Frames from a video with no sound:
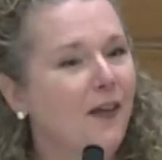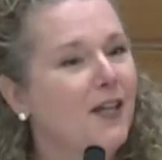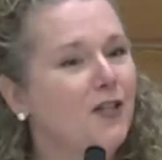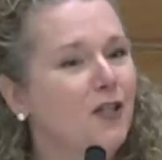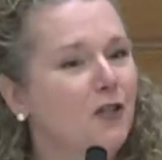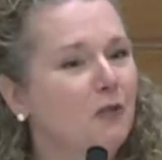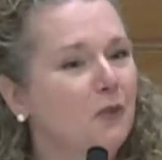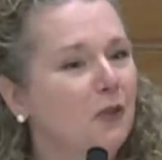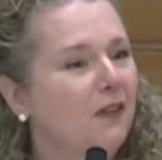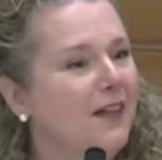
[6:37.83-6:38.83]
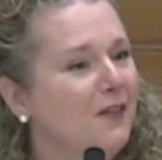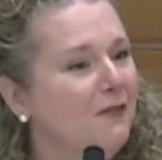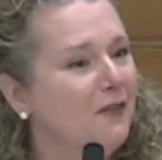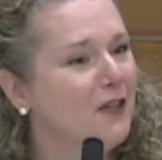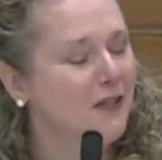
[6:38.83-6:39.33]
as usual in
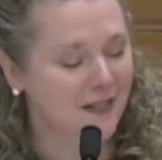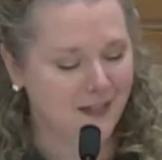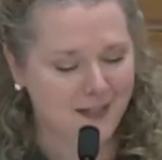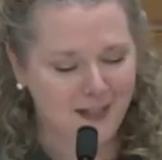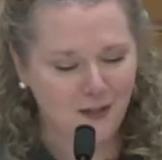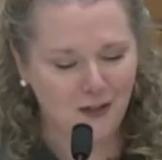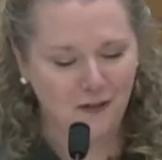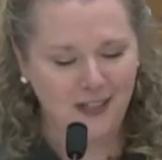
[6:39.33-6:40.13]
first century